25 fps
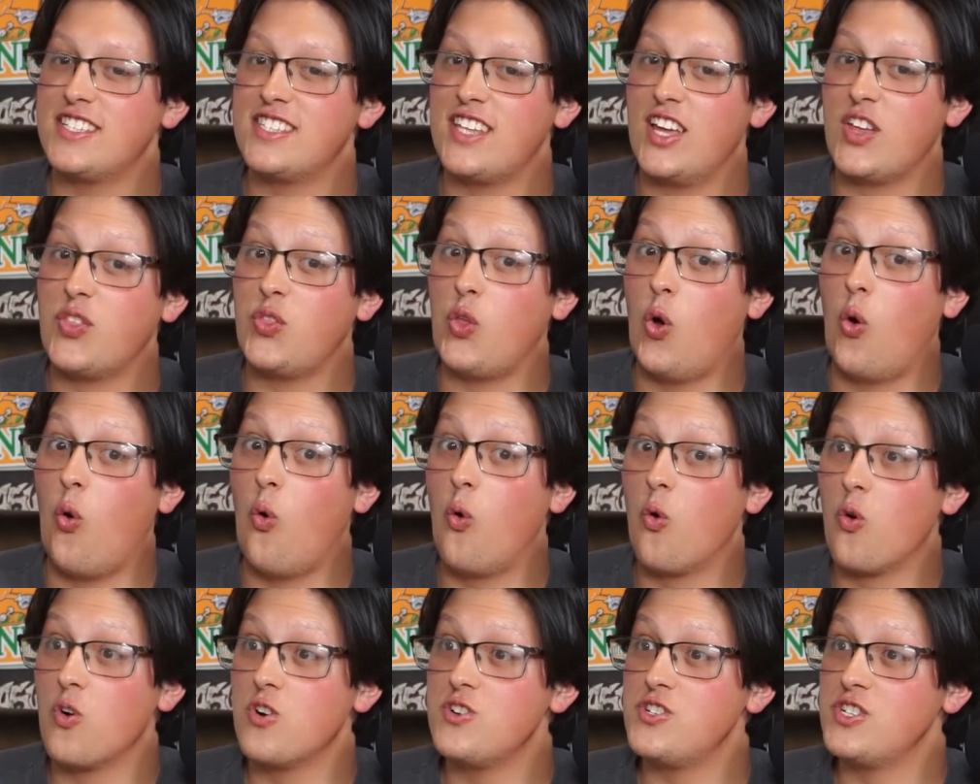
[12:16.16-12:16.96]
is like the
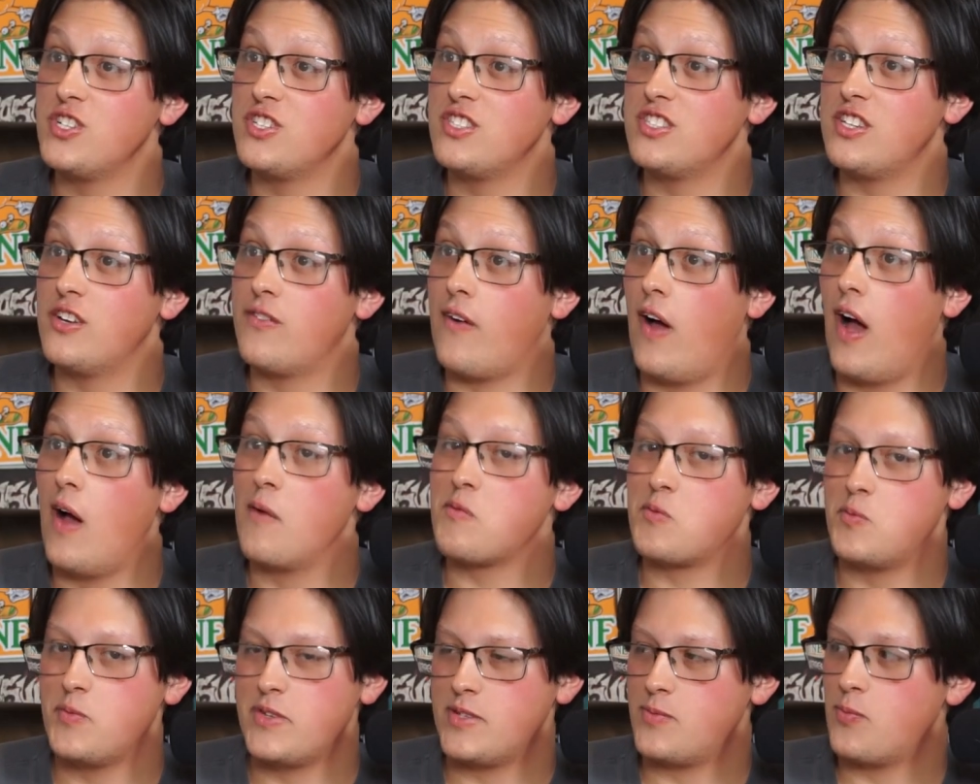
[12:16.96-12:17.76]
origins of
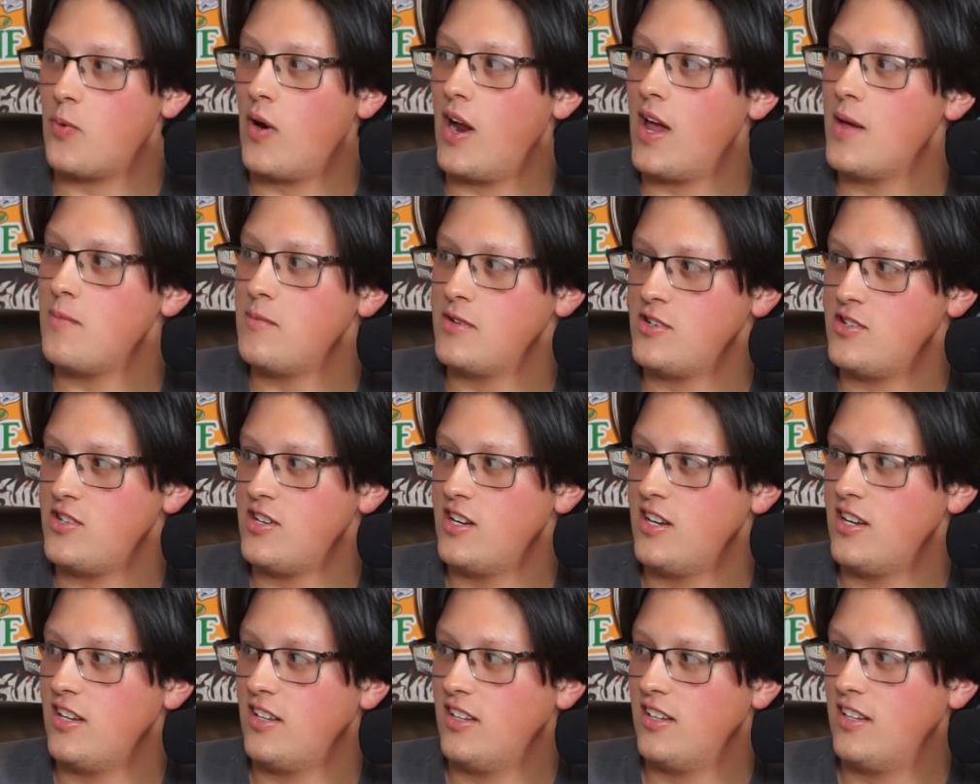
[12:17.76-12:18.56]
Optimus Prime and
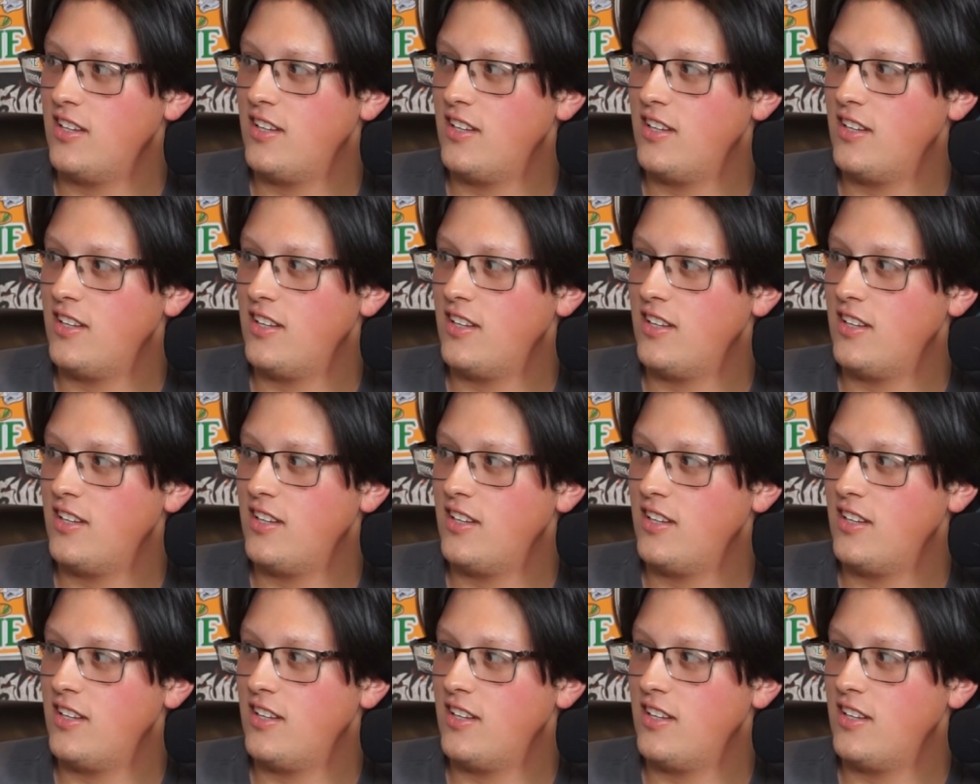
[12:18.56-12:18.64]
shit.